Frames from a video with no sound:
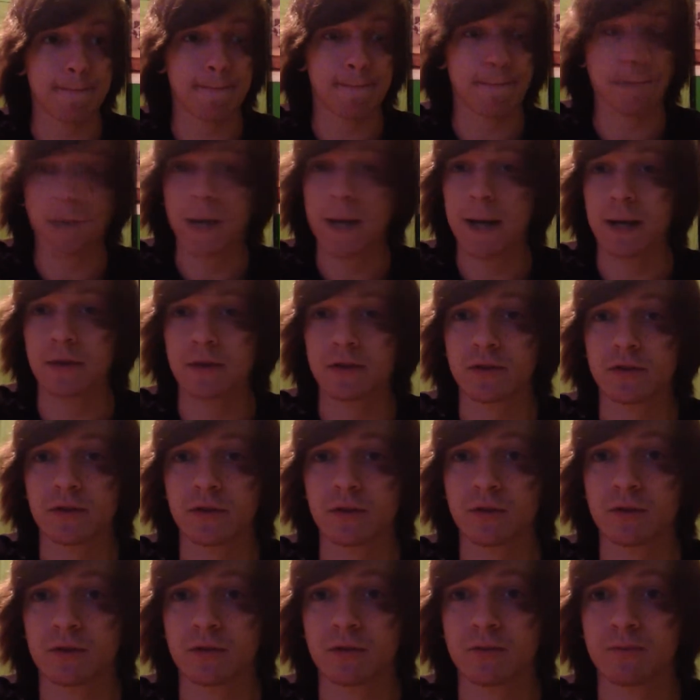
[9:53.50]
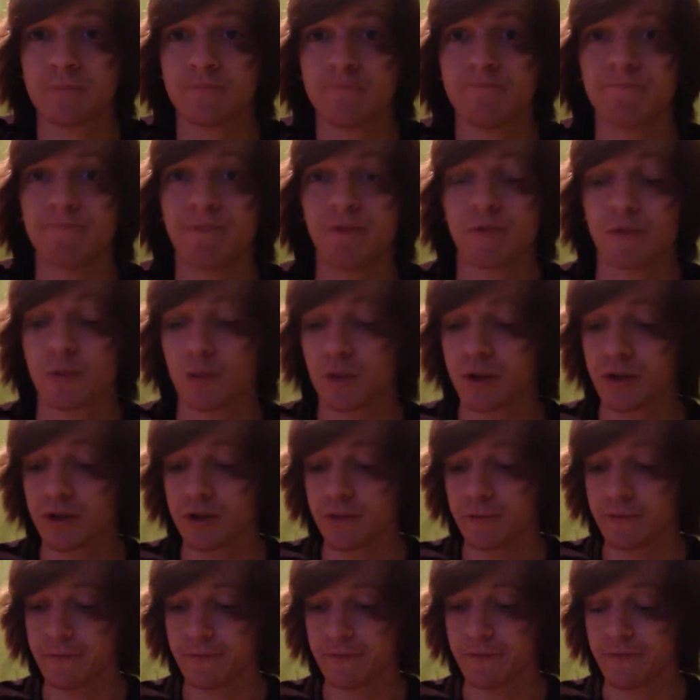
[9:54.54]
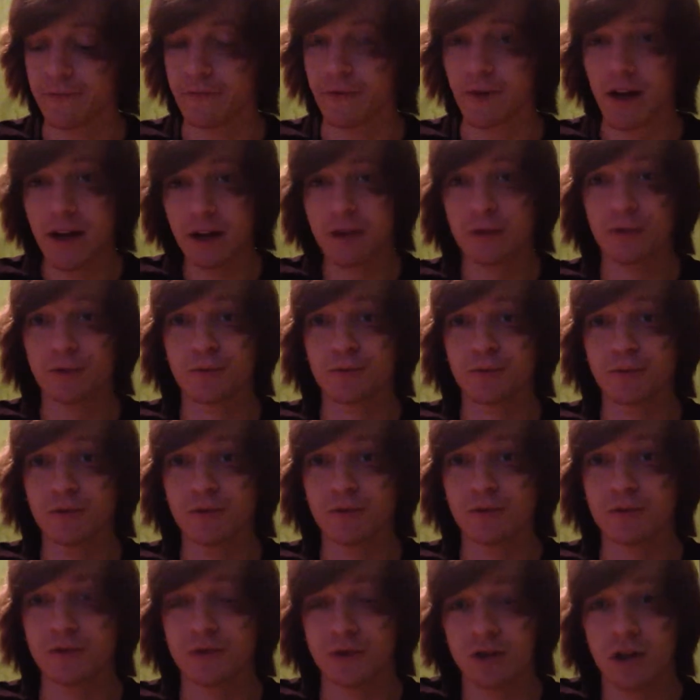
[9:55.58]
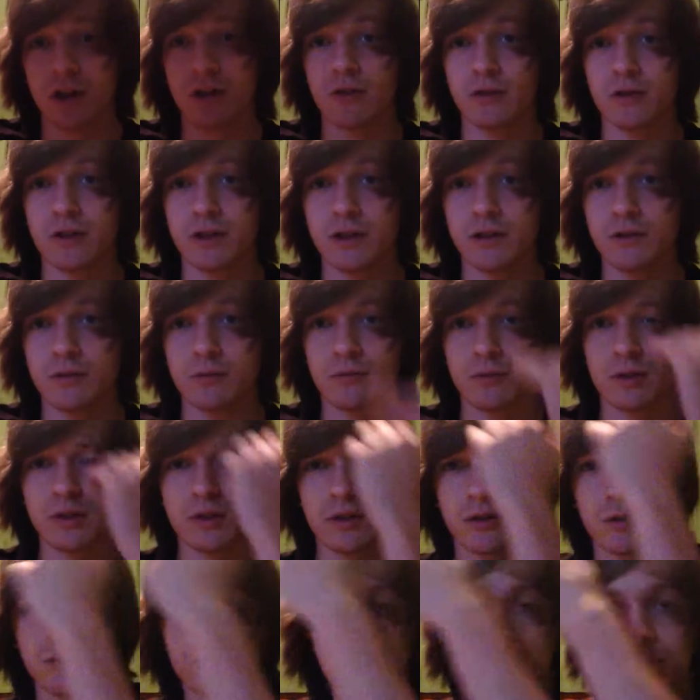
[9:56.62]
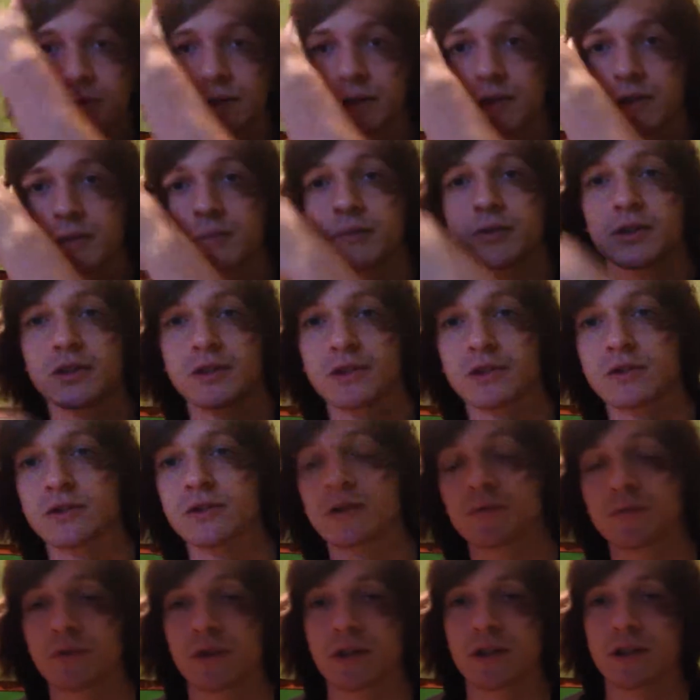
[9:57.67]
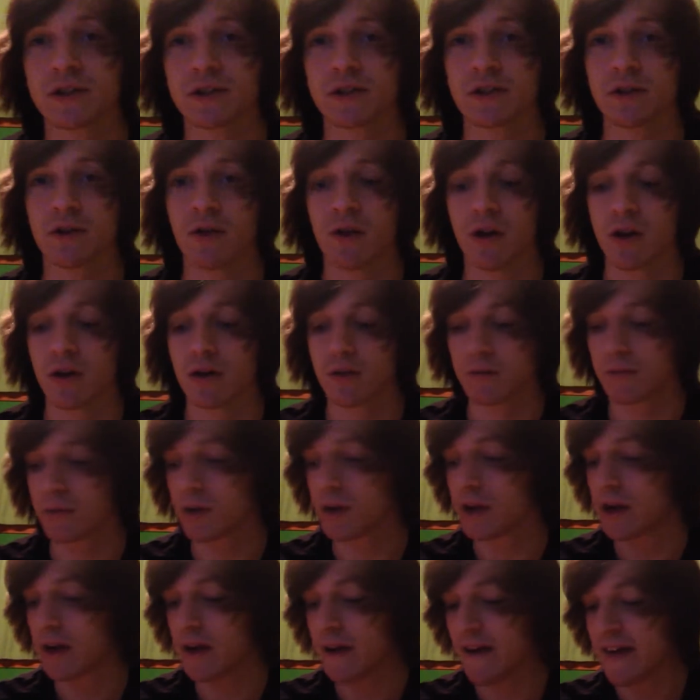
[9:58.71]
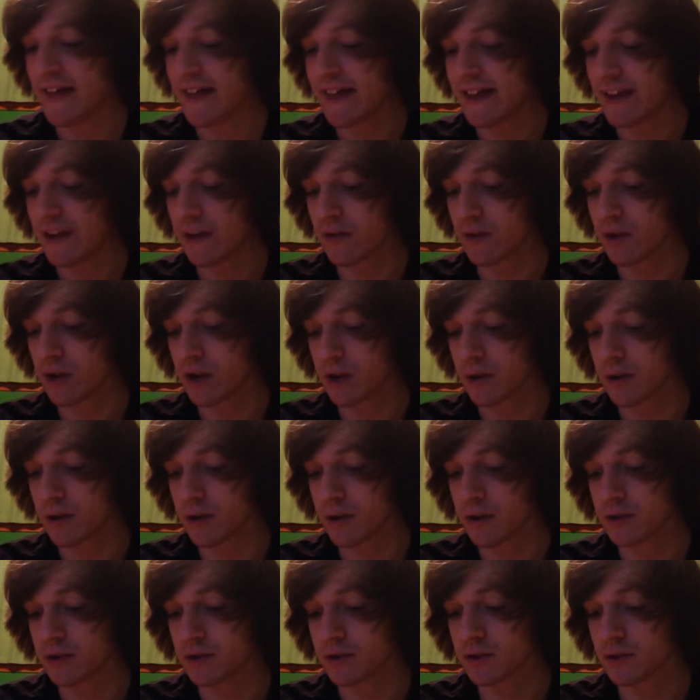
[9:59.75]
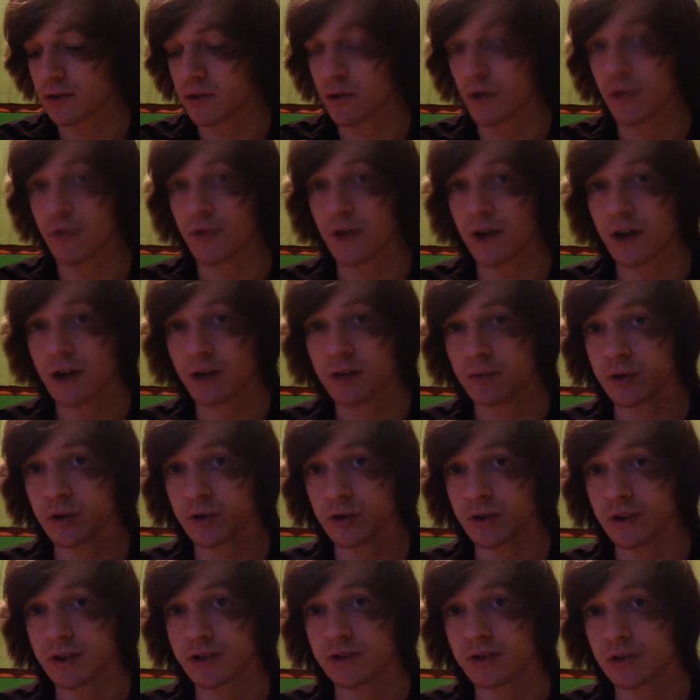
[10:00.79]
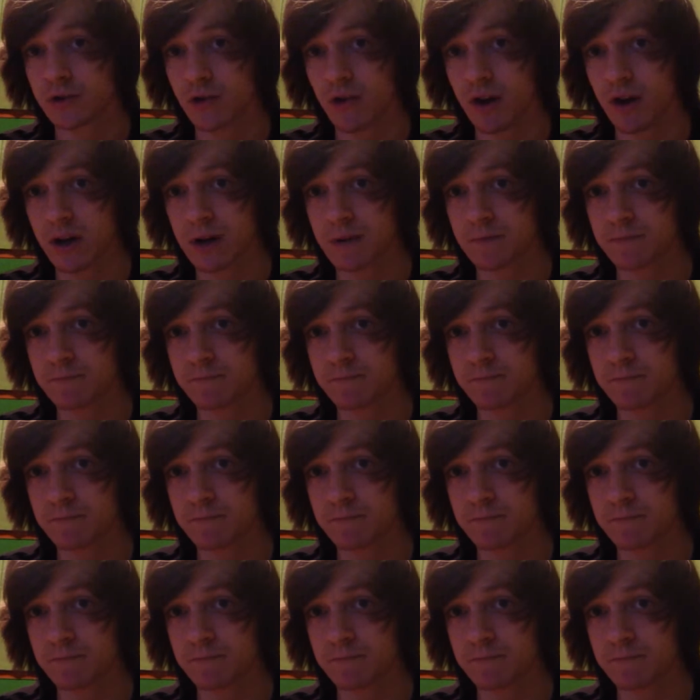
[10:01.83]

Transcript: Yeah, so if you want to follow Jerry, we put some pictures up on Instagram, every now and then. So go follow me on Instagram.